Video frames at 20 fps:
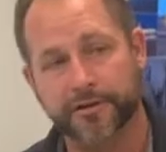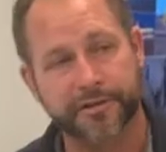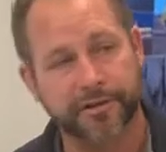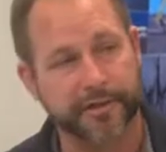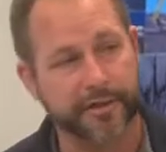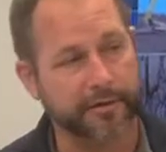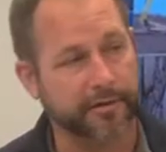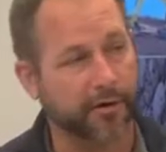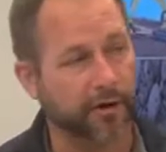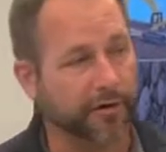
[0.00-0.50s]

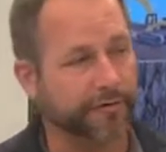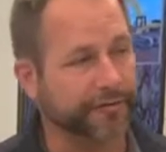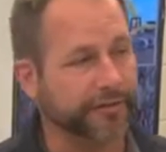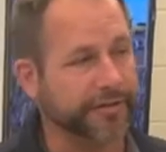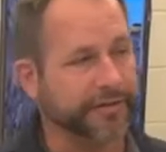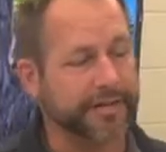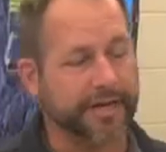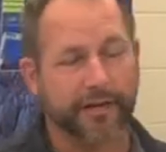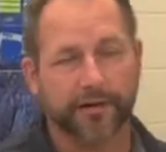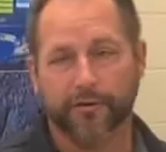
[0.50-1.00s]
and
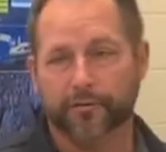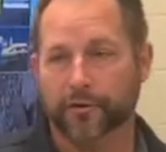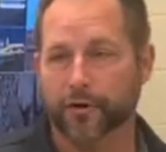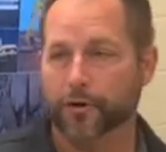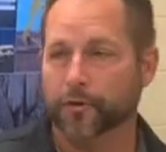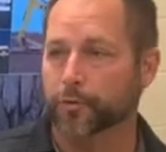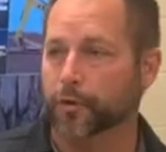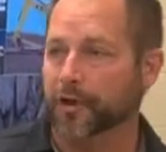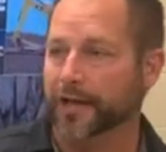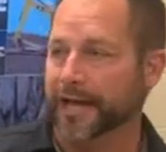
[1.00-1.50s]
hopefully down the
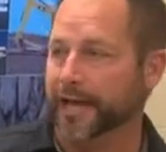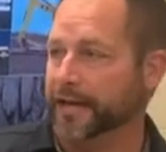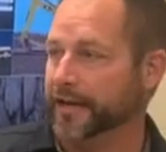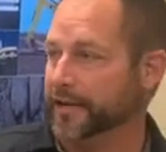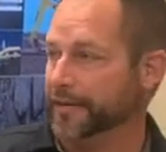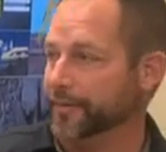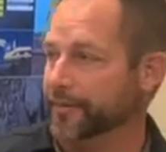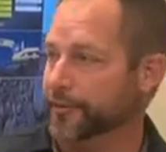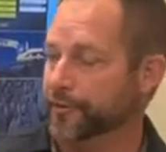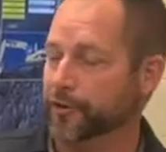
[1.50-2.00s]
road we'll add
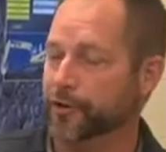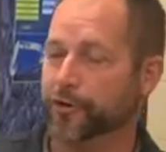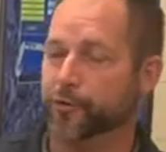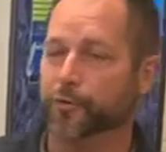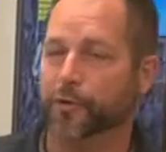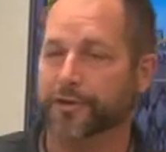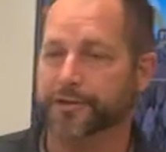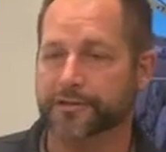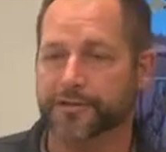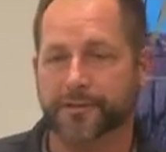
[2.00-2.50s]
a third
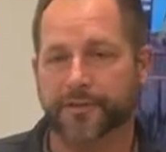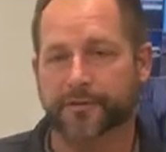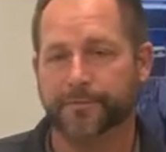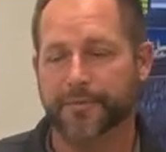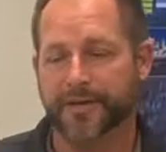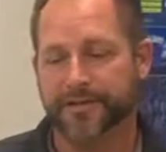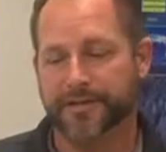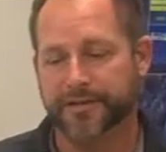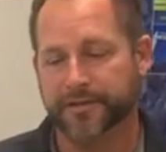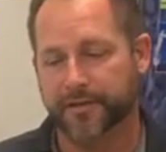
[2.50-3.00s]
one to the
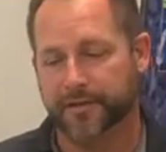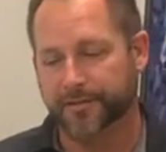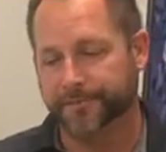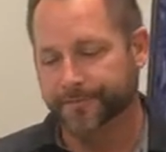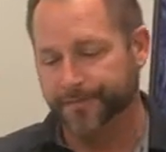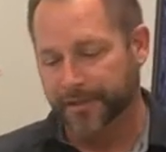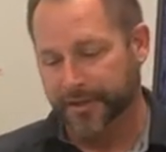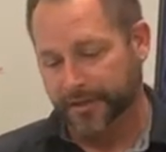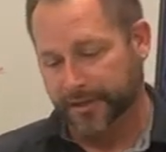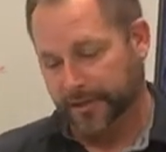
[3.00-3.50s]
mix here.
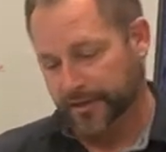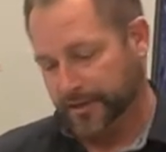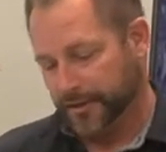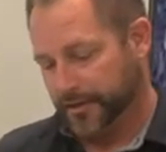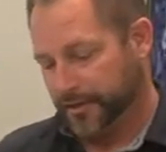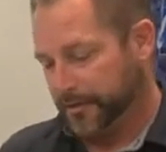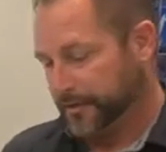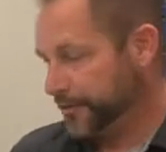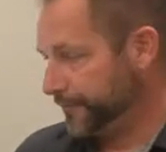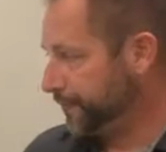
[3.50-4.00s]

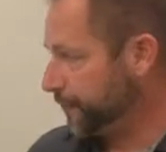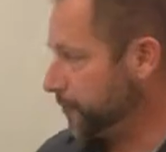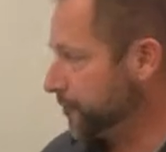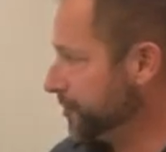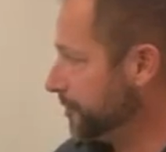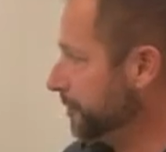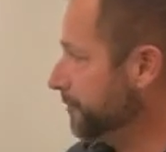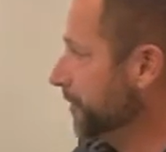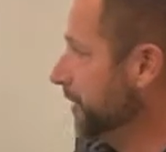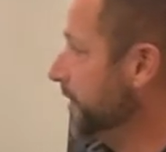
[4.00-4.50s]
The first
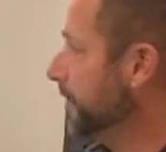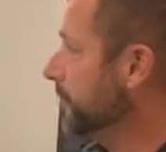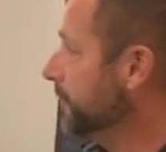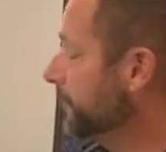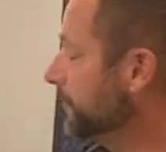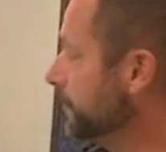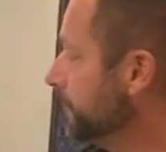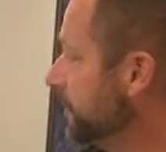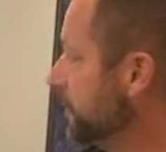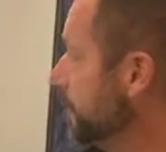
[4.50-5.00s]

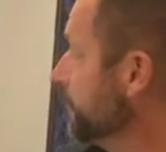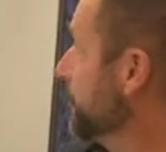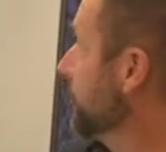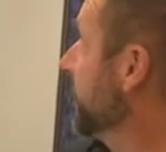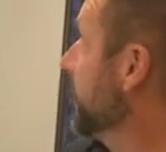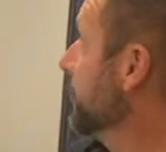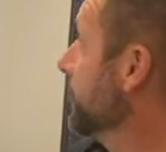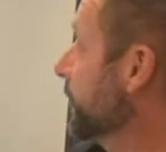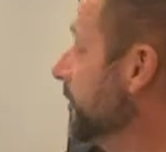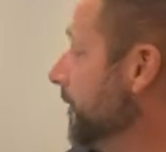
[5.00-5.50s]

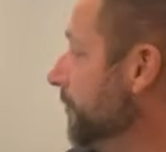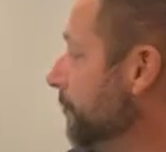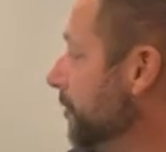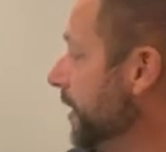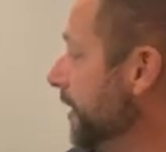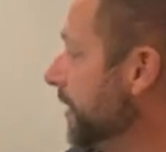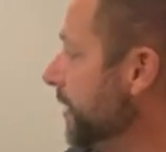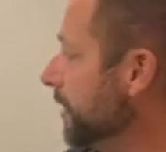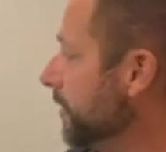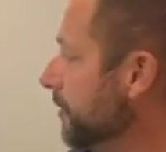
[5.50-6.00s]
simulator
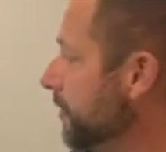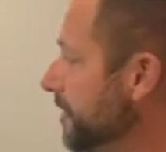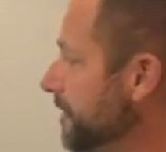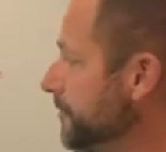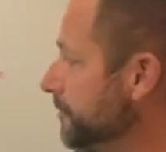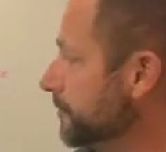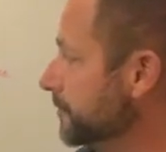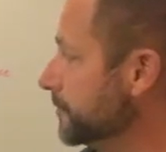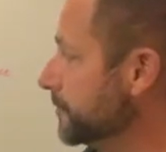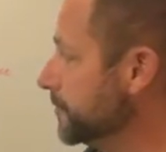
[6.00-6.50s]
right here
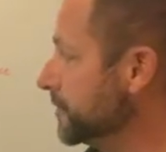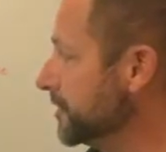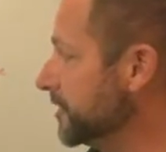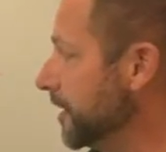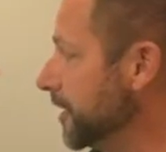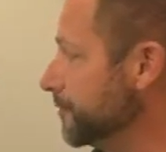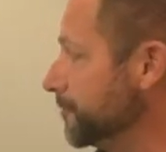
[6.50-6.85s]
is set up